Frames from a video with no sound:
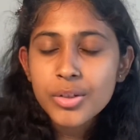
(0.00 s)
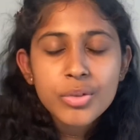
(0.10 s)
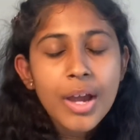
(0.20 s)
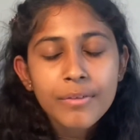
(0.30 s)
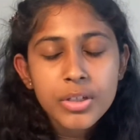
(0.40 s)

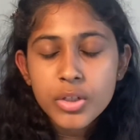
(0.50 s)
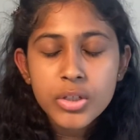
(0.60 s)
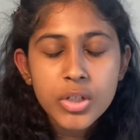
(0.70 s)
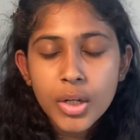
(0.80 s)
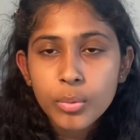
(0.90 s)
You'd have to
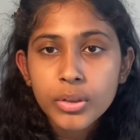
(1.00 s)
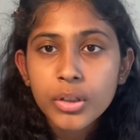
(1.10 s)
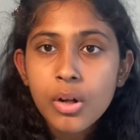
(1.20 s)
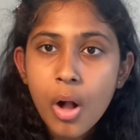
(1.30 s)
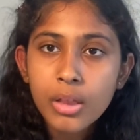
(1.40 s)
just check with your
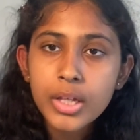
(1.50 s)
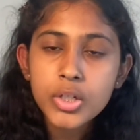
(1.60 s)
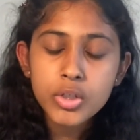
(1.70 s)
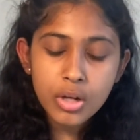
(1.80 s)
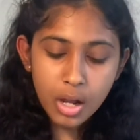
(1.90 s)

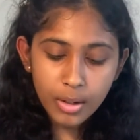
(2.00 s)
college.